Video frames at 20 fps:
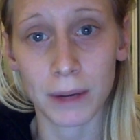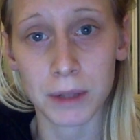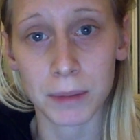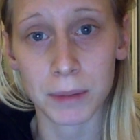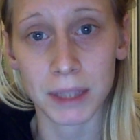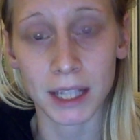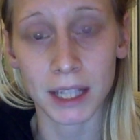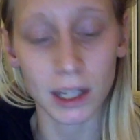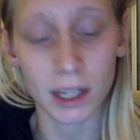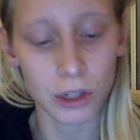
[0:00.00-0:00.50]

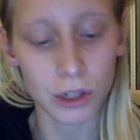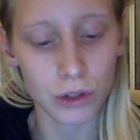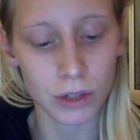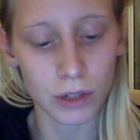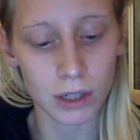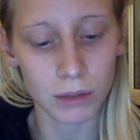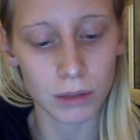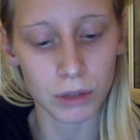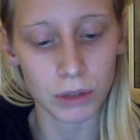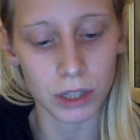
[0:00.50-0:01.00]
something
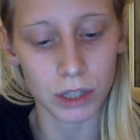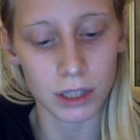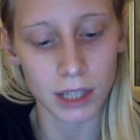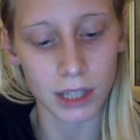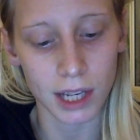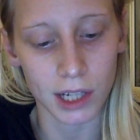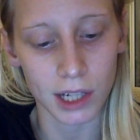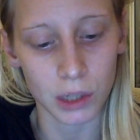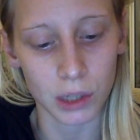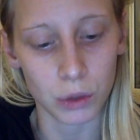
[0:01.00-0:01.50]
extra, which is
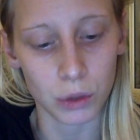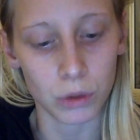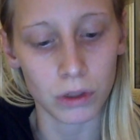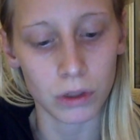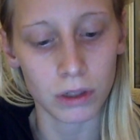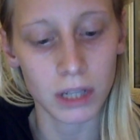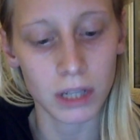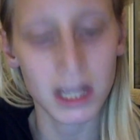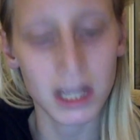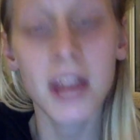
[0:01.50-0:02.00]
kind of
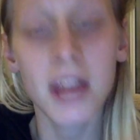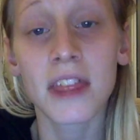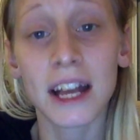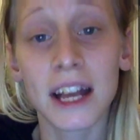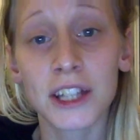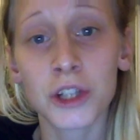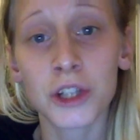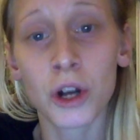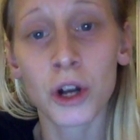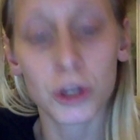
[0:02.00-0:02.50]
cool.
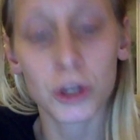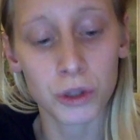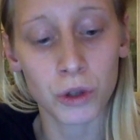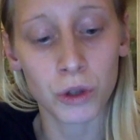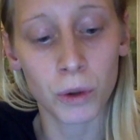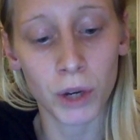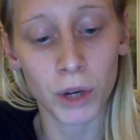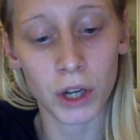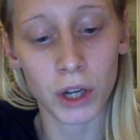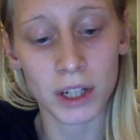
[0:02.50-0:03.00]
That's also
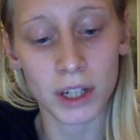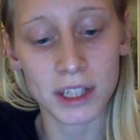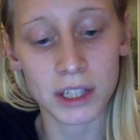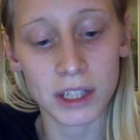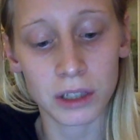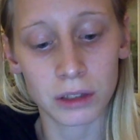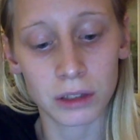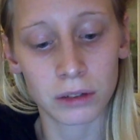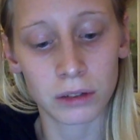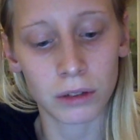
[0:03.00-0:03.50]
going on
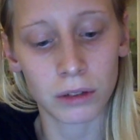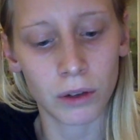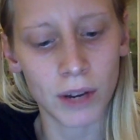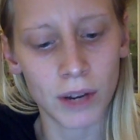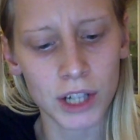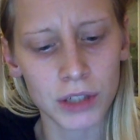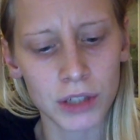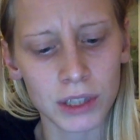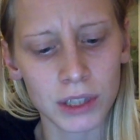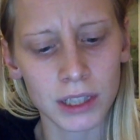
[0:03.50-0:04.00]
until oh,
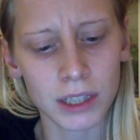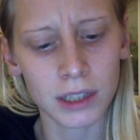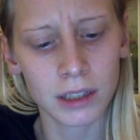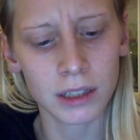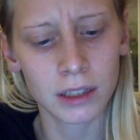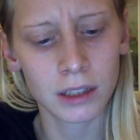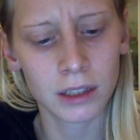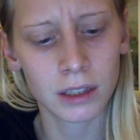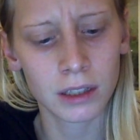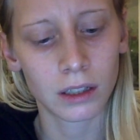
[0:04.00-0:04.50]
actually,
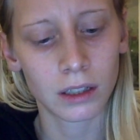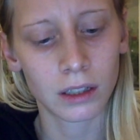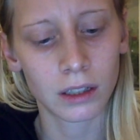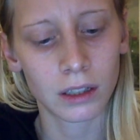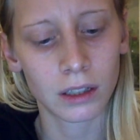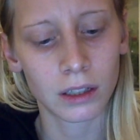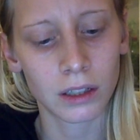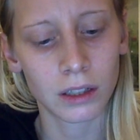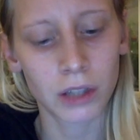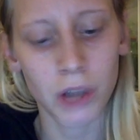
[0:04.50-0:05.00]

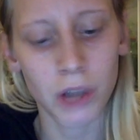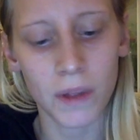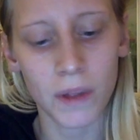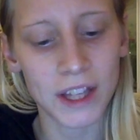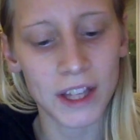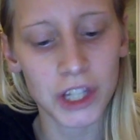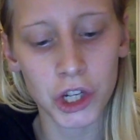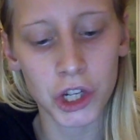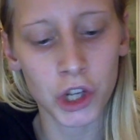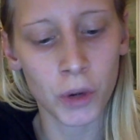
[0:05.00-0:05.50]
no,
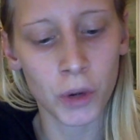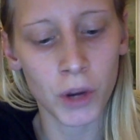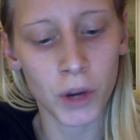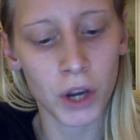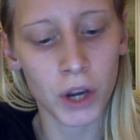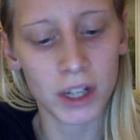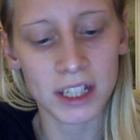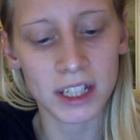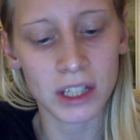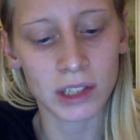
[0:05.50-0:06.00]
that's not going
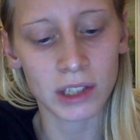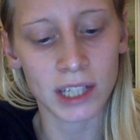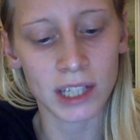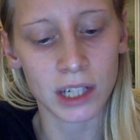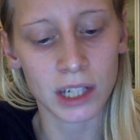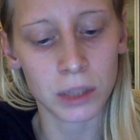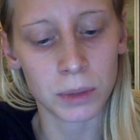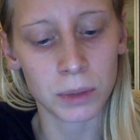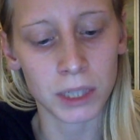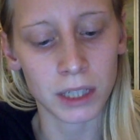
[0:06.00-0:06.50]
on until
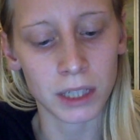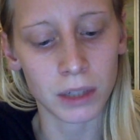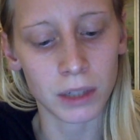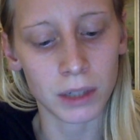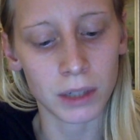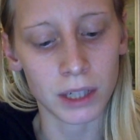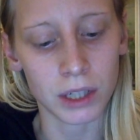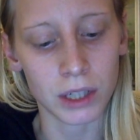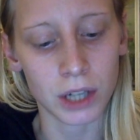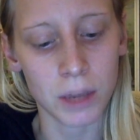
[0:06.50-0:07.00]
next week.
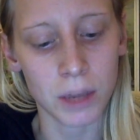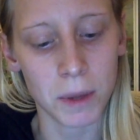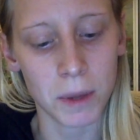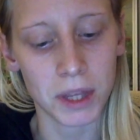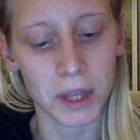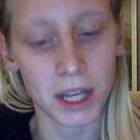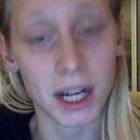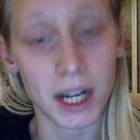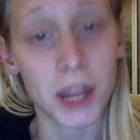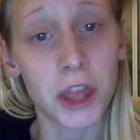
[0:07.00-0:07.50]
Okay, sorry
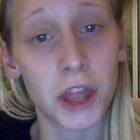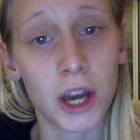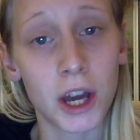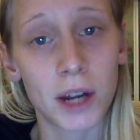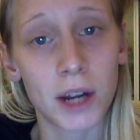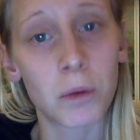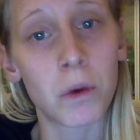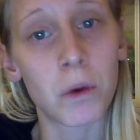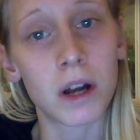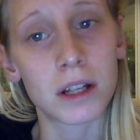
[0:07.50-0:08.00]
about that. I thought
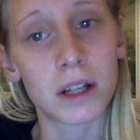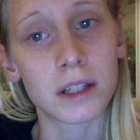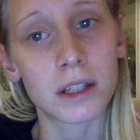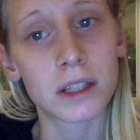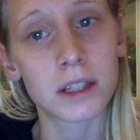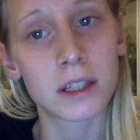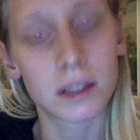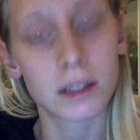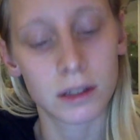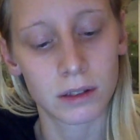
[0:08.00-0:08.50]
it
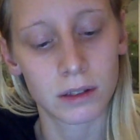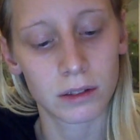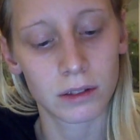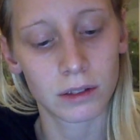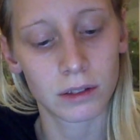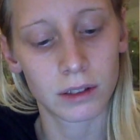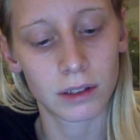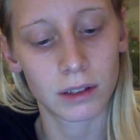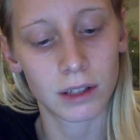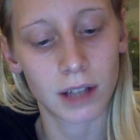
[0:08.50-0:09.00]
was.
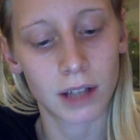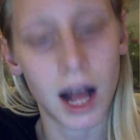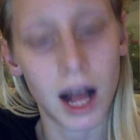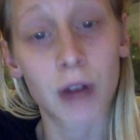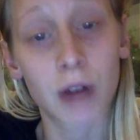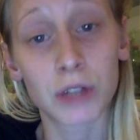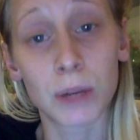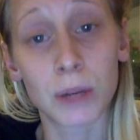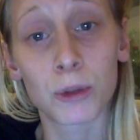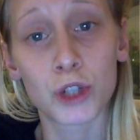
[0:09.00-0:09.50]

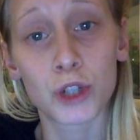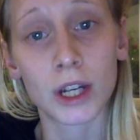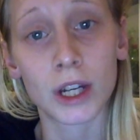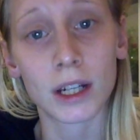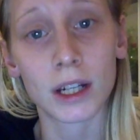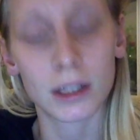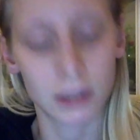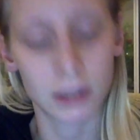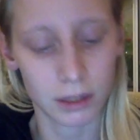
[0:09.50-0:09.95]
I'll double check.